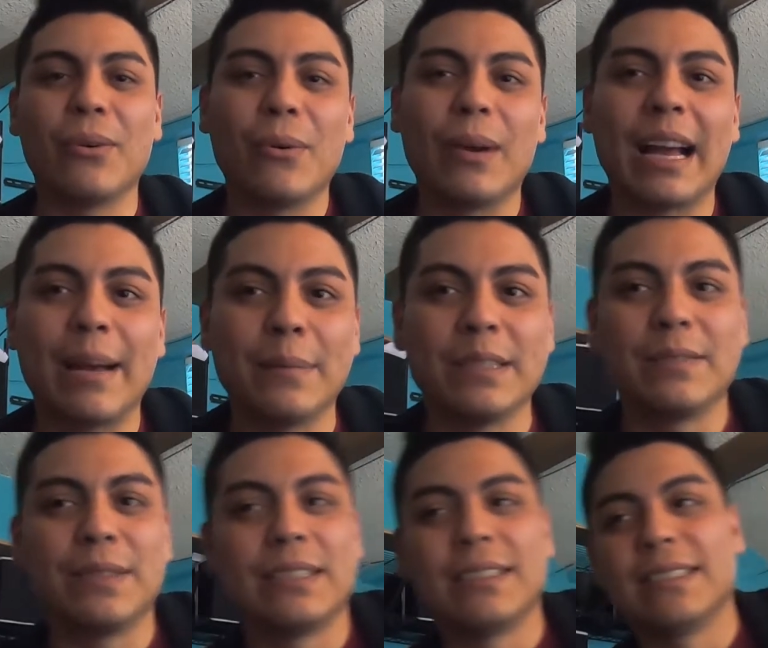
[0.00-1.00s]
whole
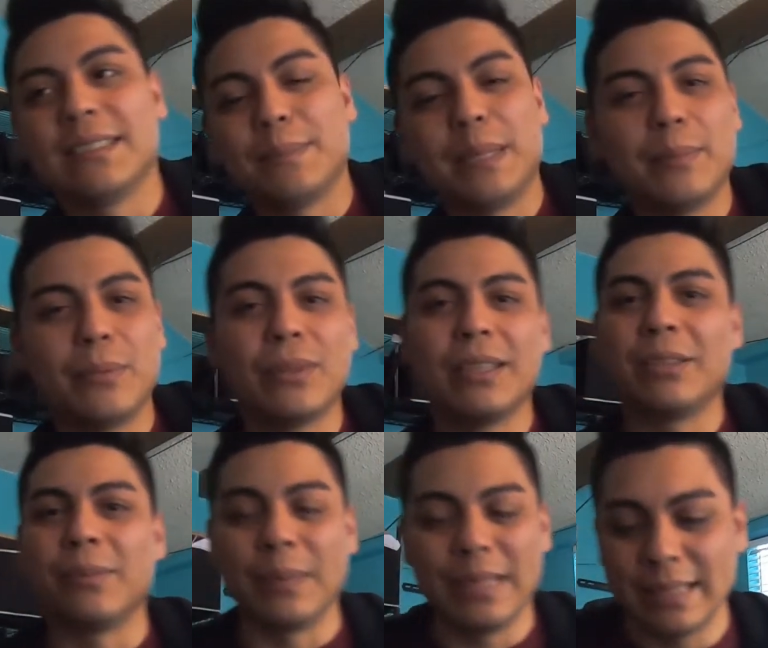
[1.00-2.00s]
atmosphere and the people that
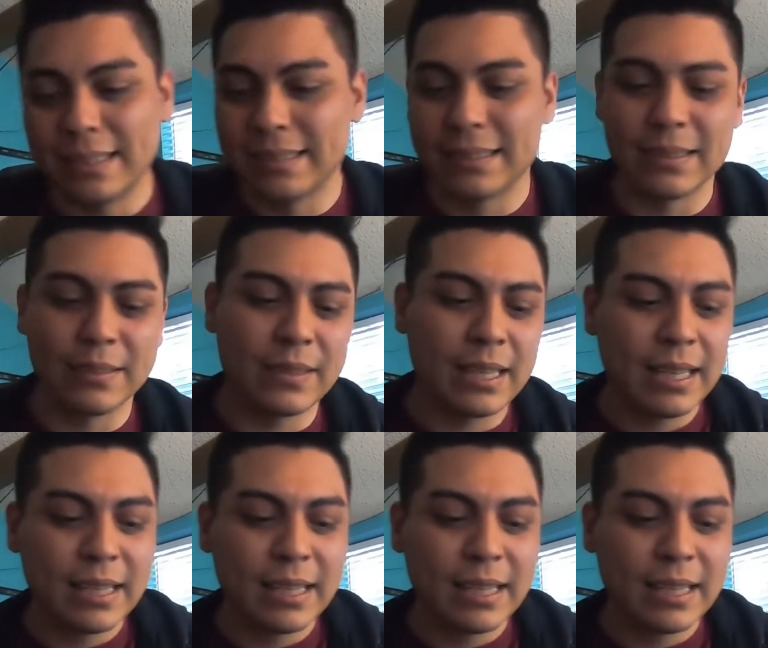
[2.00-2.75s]
you meet and stuff.